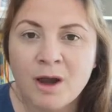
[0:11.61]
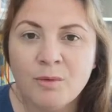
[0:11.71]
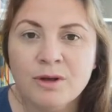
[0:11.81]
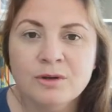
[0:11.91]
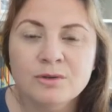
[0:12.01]

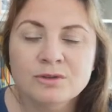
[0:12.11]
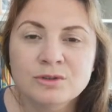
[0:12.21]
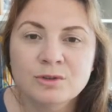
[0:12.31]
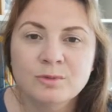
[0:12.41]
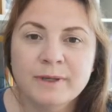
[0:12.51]
1 or
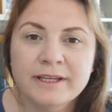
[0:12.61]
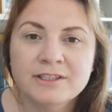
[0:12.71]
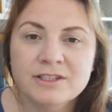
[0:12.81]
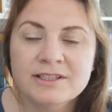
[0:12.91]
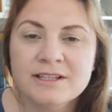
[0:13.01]
2
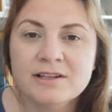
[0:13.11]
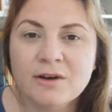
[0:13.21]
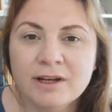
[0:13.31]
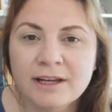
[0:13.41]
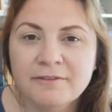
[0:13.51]
pages is
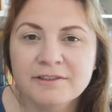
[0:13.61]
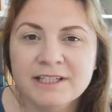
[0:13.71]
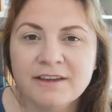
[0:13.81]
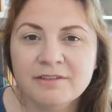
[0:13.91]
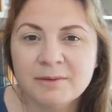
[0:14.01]
long enough to
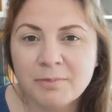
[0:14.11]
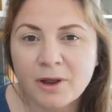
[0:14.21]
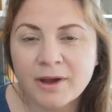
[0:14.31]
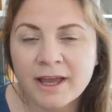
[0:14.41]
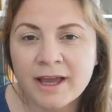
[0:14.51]
give an
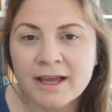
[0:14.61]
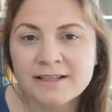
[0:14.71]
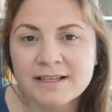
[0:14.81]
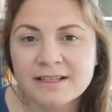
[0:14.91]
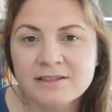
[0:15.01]
employer a
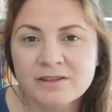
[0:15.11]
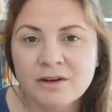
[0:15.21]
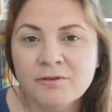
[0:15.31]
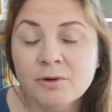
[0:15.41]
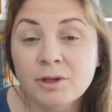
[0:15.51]
sense
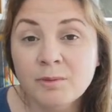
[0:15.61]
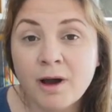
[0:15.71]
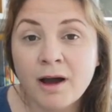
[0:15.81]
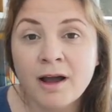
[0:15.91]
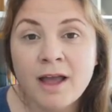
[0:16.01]
of who you
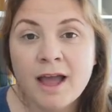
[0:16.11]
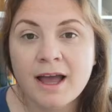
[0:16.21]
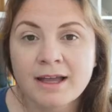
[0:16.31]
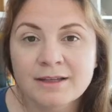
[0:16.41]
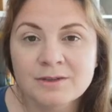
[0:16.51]
are
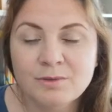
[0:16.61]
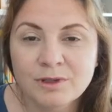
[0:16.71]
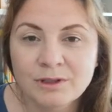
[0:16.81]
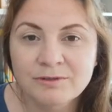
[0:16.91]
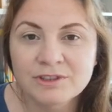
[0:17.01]
and
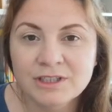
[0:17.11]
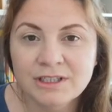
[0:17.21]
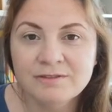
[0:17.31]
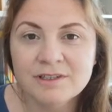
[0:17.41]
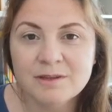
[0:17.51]
what you've
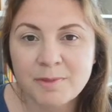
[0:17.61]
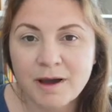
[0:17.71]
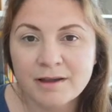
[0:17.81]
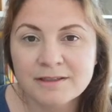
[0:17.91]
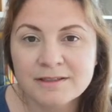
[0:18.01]
achieved in the
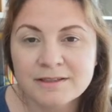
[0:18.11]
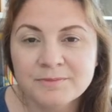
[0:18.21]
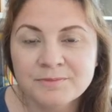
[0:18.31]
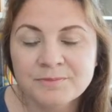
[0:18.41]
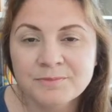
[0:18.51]
past.
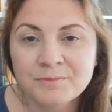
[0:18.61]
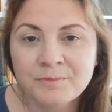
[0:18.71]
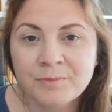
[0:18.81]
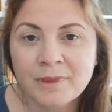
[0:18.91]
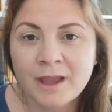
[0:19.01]

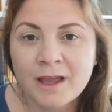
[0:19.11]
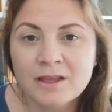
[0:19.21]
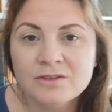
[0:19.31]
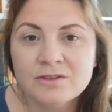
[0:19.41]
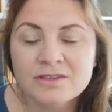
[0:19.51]

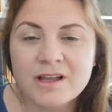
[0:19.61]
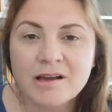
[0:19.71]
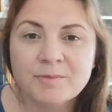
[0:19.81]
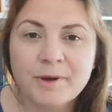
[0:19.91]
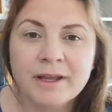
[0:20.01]
So
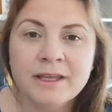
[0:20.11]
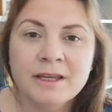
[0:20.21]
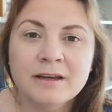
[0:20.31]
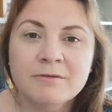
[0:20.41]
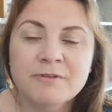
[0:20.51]
start
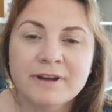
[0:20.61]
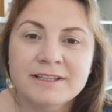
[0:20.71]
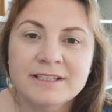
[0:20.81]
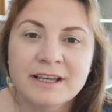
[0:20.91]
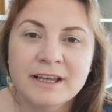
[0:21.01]
by
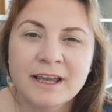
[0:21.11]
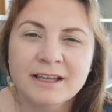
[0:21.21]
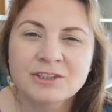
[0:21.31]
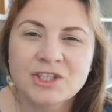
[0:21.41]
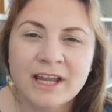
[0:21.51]
writing a
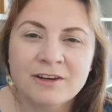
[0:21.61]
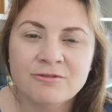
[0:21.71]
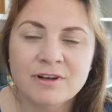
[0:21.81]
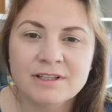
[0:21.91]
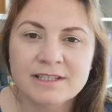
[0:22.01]

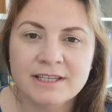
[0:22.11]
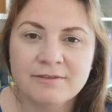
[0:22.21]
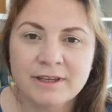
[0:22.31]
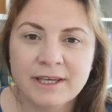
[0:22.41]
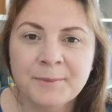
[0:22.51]
general
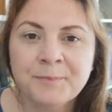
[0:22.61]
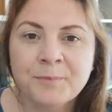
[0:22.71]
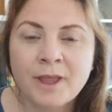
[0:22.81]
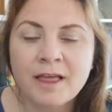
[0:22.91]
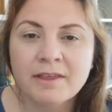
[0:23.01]
CV
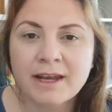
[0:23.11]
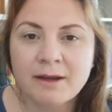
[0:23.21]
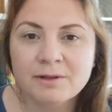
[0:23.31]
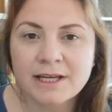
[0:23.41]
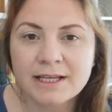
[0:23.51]
that
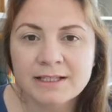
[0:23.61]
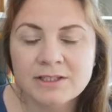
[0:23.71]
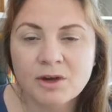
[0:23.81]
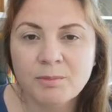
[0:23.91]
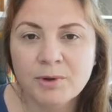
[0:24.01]

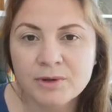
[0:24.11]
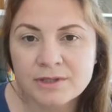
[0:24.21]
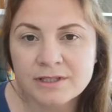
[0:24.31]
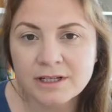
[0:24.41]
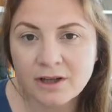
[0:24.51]
outlines your
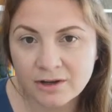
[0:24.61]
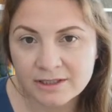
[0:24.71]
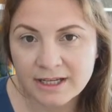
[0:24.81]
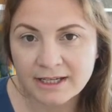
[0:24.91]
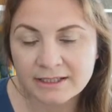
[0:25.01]
personal
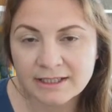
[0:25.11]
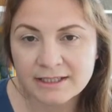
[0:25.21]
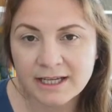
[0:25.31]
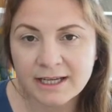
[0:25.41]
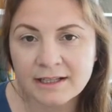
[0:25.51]
contact
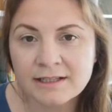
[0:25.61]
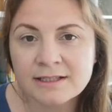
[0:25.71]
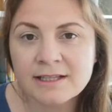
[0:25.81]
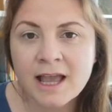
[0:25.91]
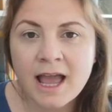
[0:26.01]

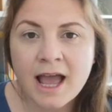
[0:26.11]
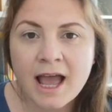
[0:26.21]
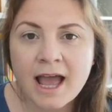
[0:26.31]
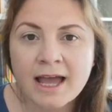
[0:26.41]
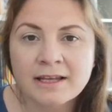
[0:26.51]
details,
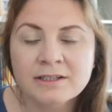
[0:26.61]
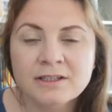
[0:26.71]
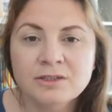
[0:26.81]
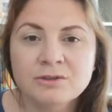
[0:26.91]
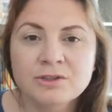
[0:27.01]
and
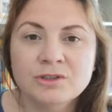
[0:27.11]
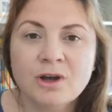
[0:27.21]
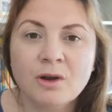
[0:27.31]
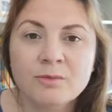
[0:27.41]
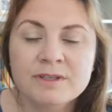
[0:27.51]
you should
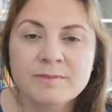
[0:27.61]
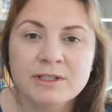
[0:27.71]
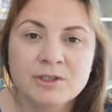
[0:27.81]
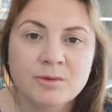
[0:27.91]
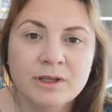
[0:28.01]
always make
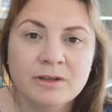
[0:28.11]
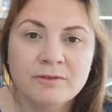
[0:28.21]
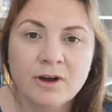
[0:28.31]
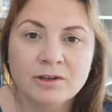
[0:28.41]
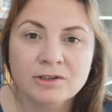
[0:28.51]
sure you've
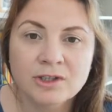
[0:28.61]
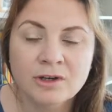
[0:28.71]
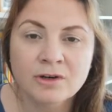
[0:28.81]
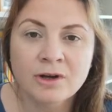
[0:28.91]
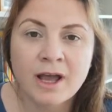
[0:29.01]
got
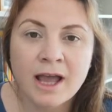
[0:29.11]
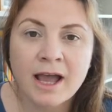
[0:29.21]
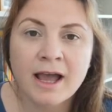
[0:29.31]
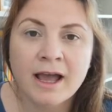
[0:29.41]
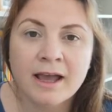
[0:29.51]
your
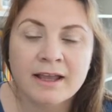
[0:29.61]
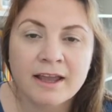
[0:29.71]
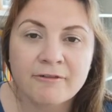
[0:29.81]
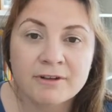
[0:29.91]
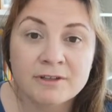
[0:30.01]

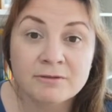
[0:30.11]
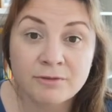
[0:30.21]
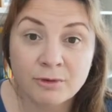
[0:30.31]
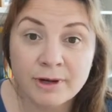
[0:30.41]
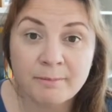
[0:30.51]
current
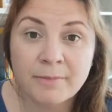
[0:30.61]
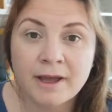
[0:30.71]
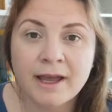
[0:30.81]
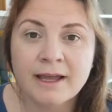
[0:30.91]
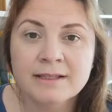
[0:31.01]
phone
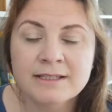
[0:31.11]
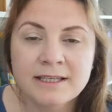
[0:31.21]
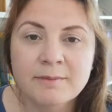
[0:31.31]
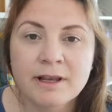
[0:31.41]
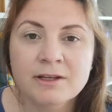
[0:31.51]
number and
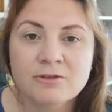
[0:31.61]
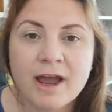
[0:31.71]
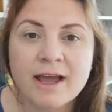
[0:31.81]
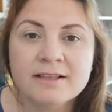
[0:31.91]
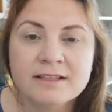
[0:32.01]
email
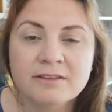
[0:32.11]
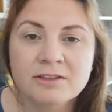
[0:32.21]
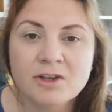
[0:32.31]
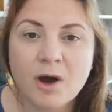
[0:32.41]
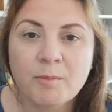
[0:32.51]
address at the
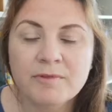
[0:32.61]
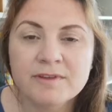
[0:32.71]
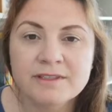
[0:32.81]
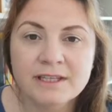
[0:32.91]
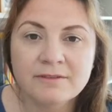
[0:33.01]
top of the
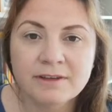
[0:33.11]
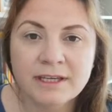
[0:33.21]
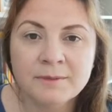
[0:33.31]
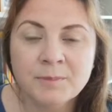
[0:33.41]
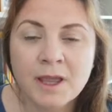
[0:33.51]

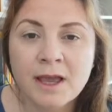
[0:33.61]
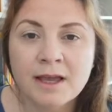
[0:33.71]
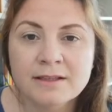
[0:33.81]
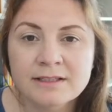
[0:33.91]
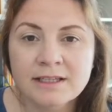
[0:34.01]
CV
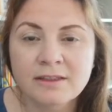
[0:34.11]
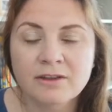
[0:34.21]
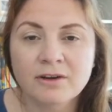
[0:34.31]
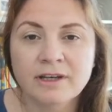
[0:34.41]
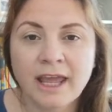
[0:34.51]
underneath
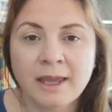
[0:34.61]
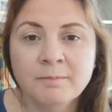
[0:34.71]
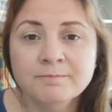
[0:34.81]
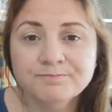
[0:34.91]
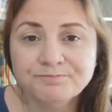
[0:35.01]
your name.